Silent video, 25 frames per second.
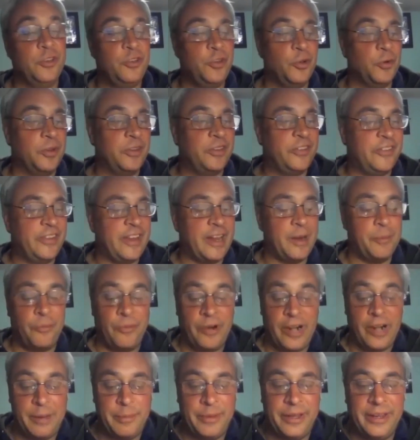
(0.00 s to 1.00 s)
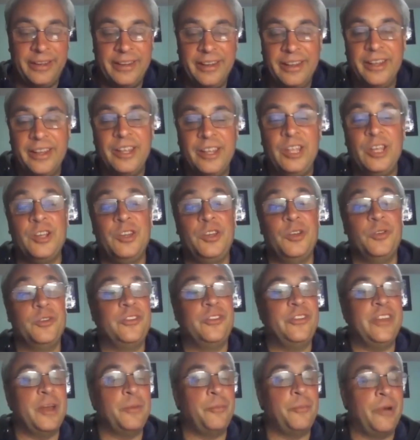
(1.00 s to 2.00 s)
you could do it, Sam Raimi. You could do
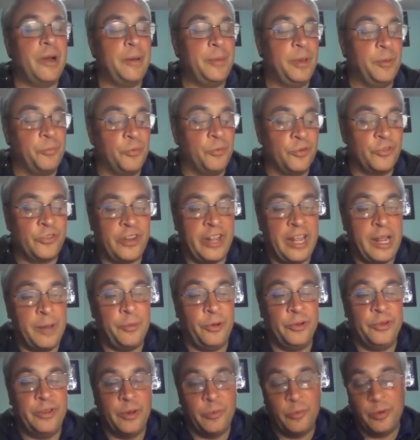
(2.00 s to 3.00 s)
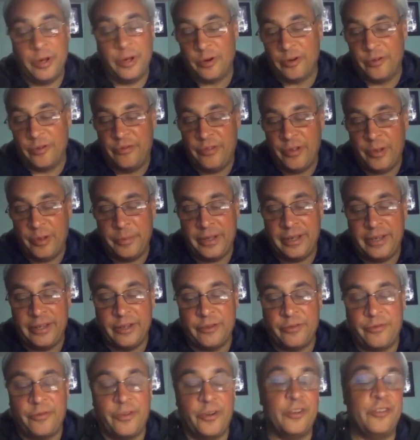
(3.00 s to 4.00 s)
what Sam Raimi and Bruce Campbell did when they were
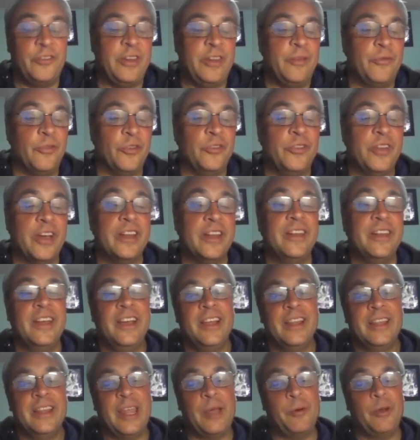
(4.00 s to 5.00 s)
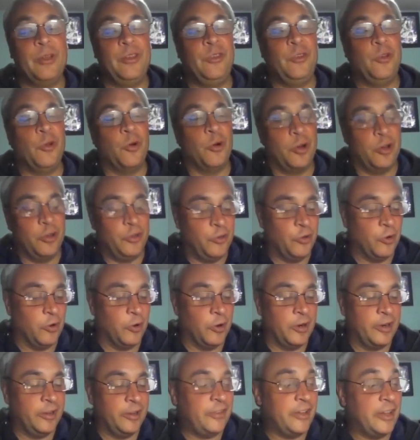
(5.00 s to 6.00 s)
filming the first Evil Dead. They went door to
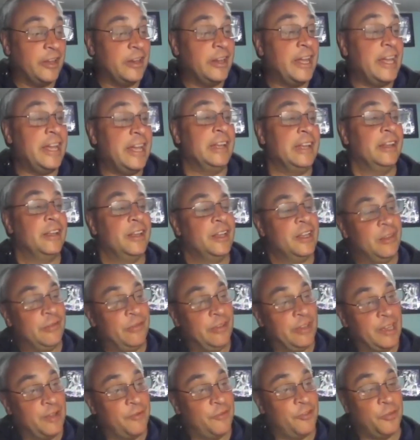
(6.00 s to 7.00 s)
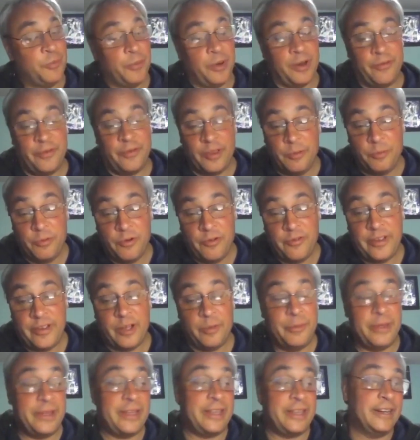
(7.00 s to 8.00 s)
door and said, "Hey, if you give us money for the
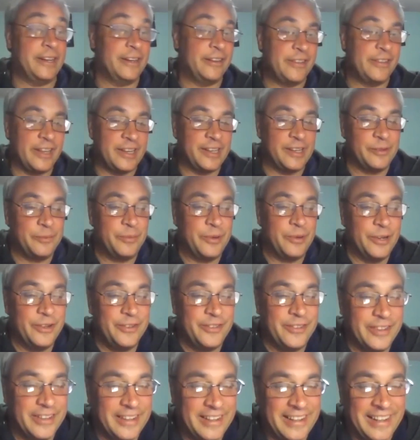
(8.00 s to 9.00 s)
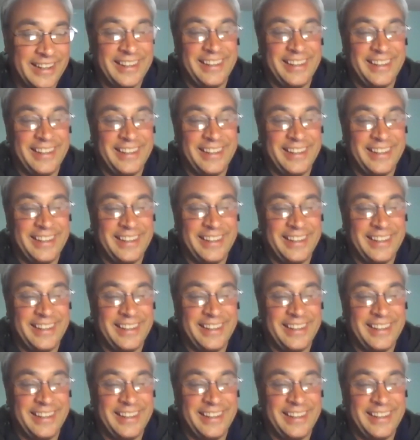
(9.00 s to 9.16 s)
movie, I'll make you an executive producer."